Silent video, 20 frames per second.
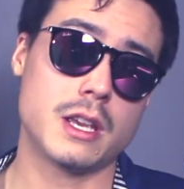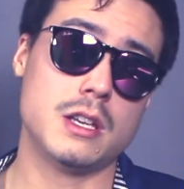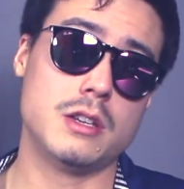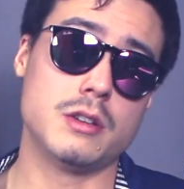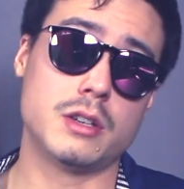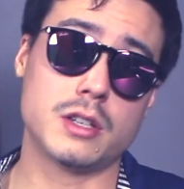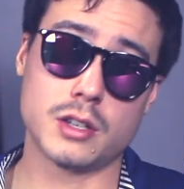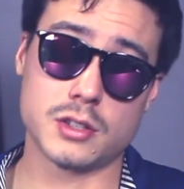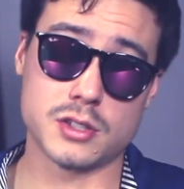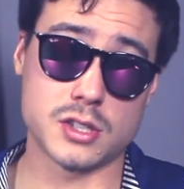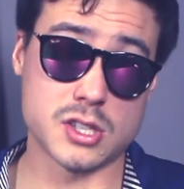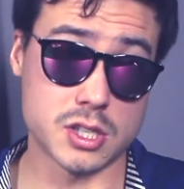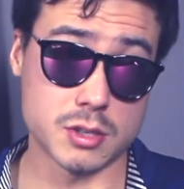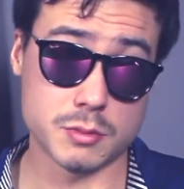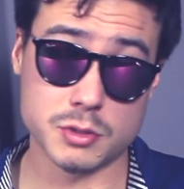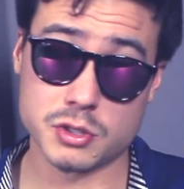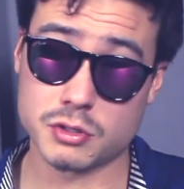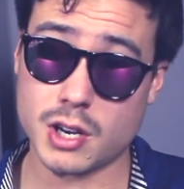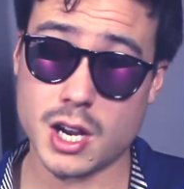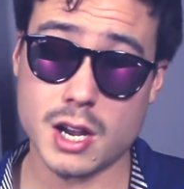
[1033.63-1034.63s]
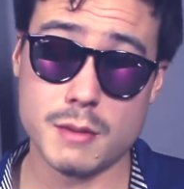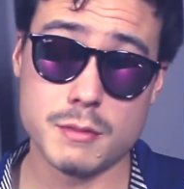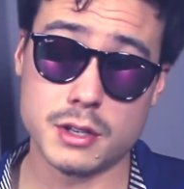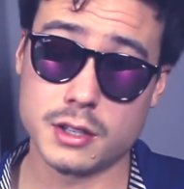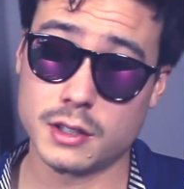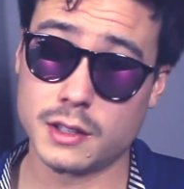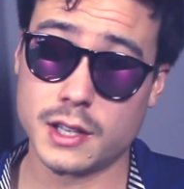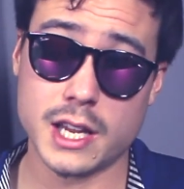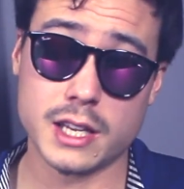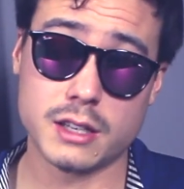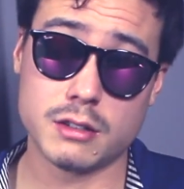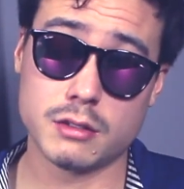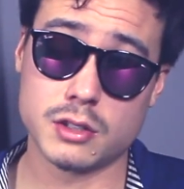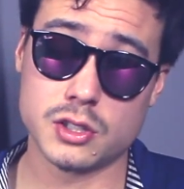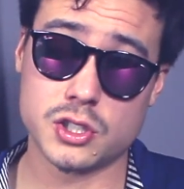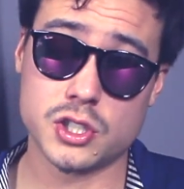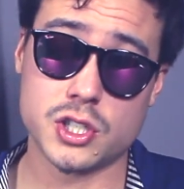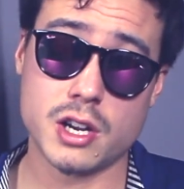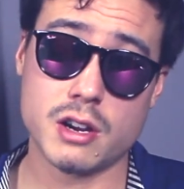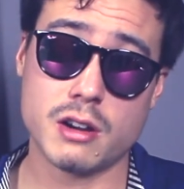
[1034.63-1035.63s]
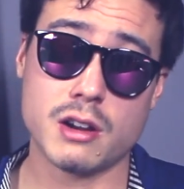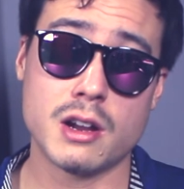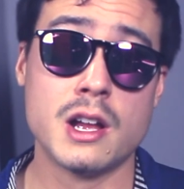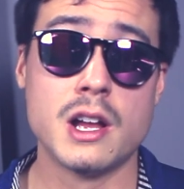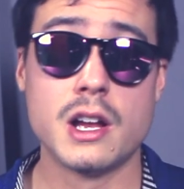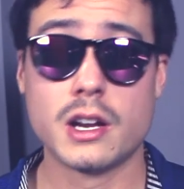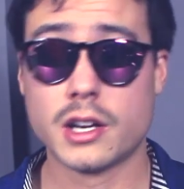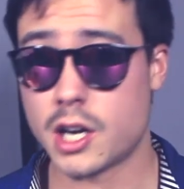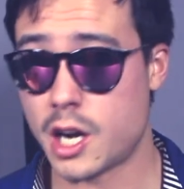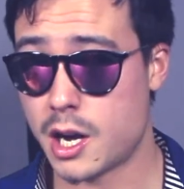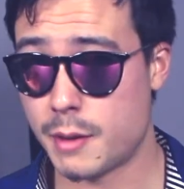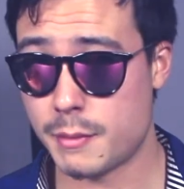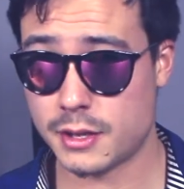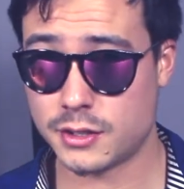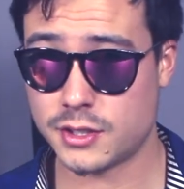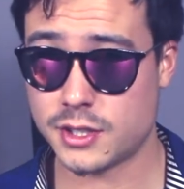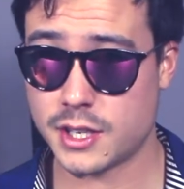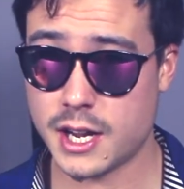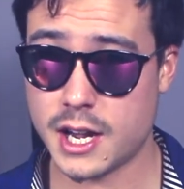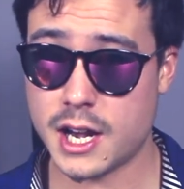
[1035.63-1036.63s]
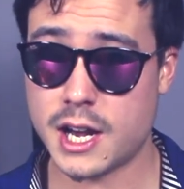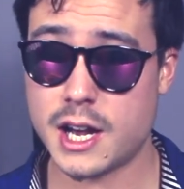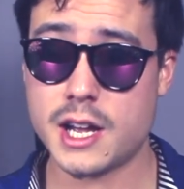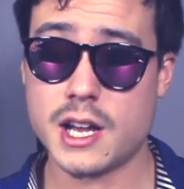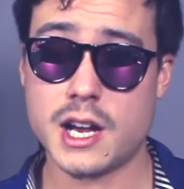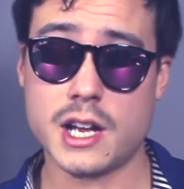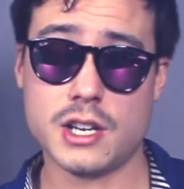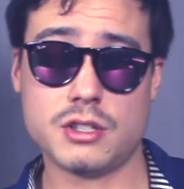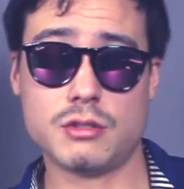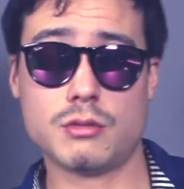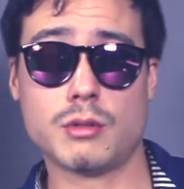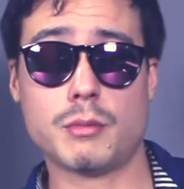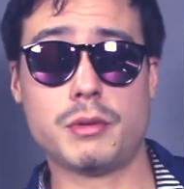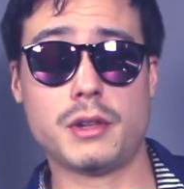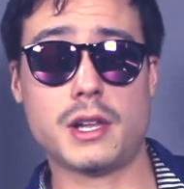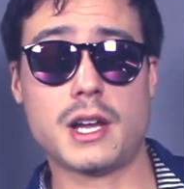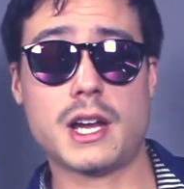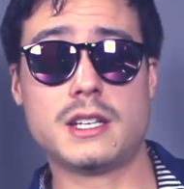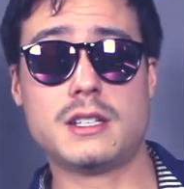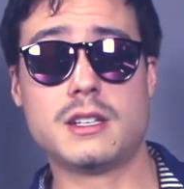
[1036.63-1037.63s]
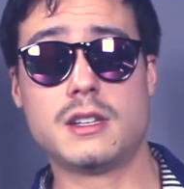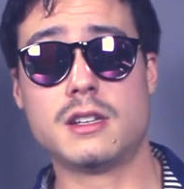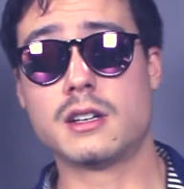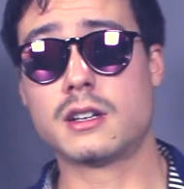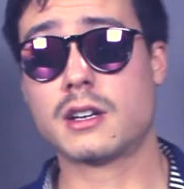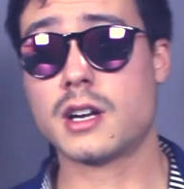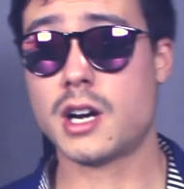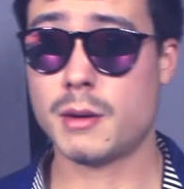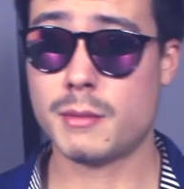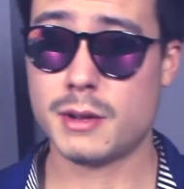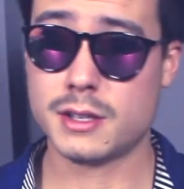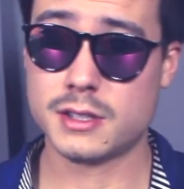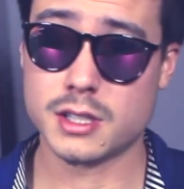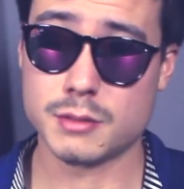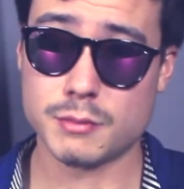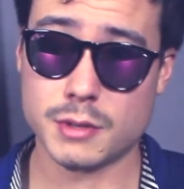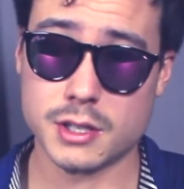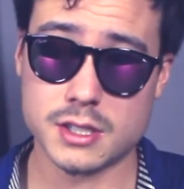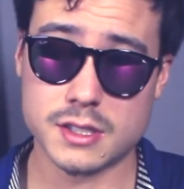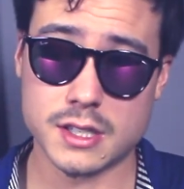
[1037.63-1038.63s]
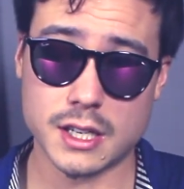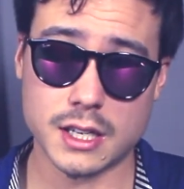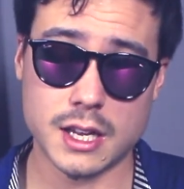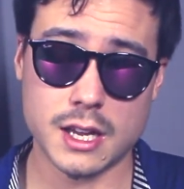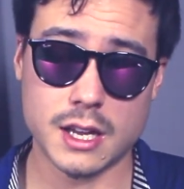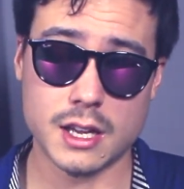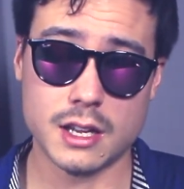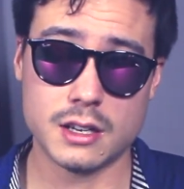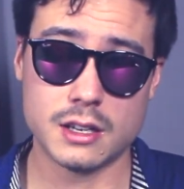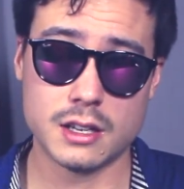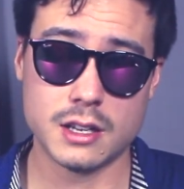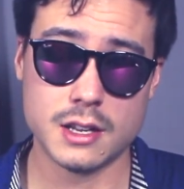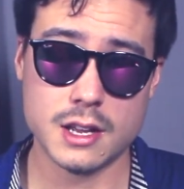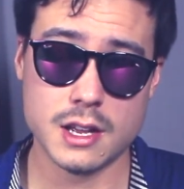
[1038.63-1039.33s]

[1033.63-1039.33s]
You can also subscribe, you can like, you can share, comment, say hi. I do reply to the comments as much as I can.